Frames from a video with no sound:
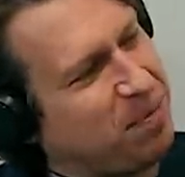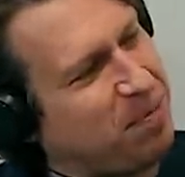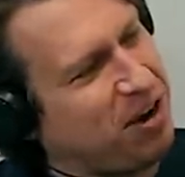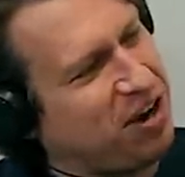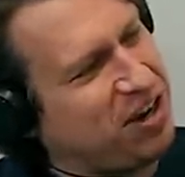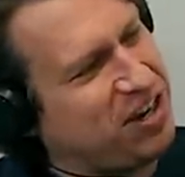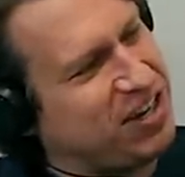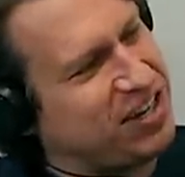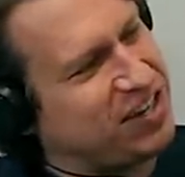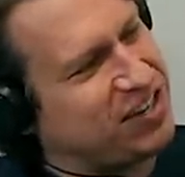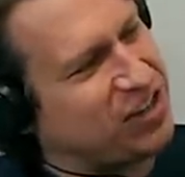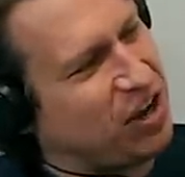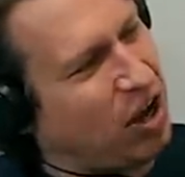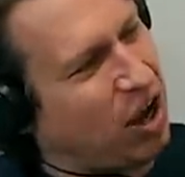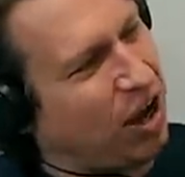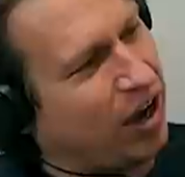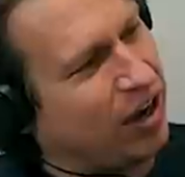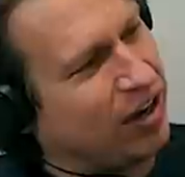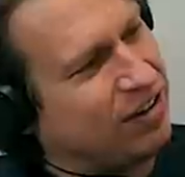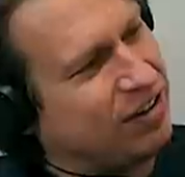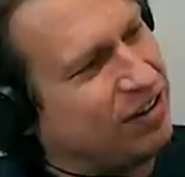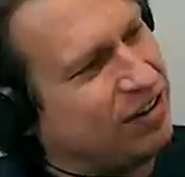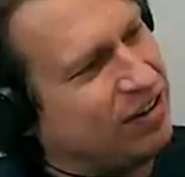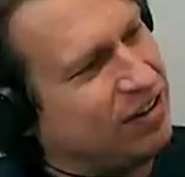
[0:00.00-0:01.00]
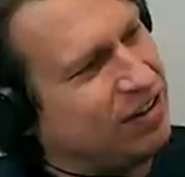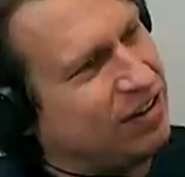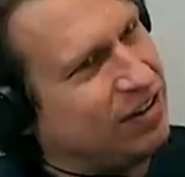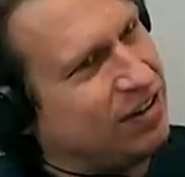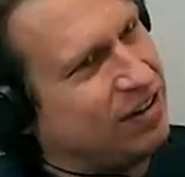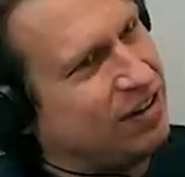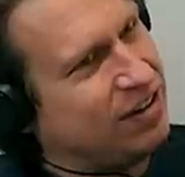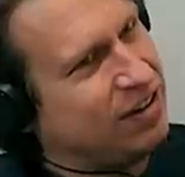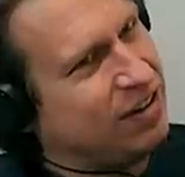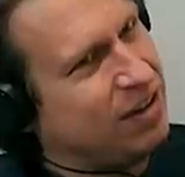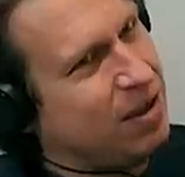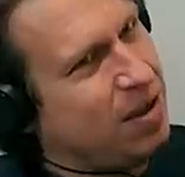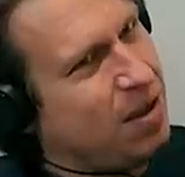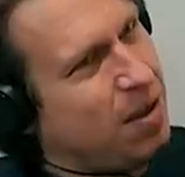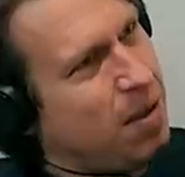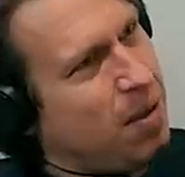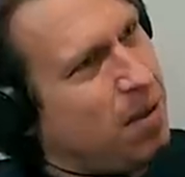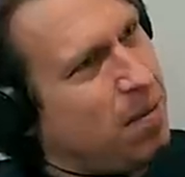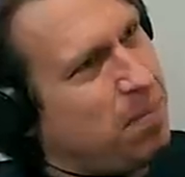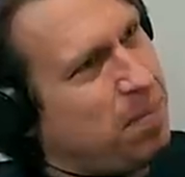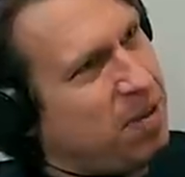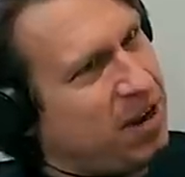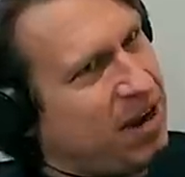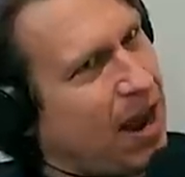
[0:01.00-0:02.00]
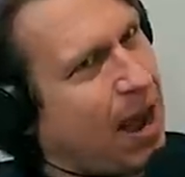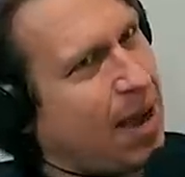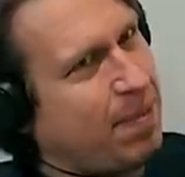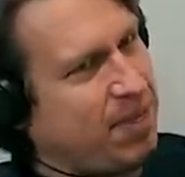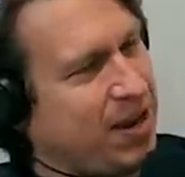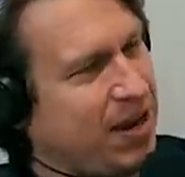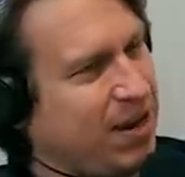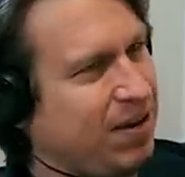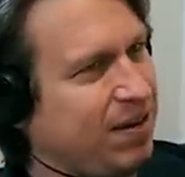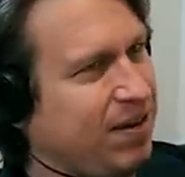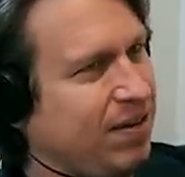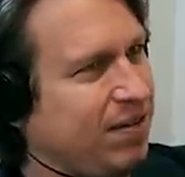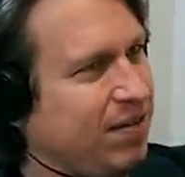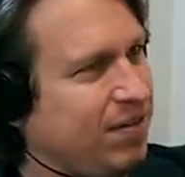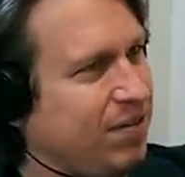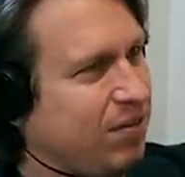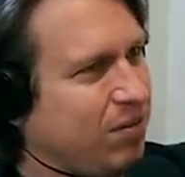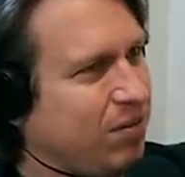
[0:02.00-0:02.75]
monkey song. Yeah. But I mean.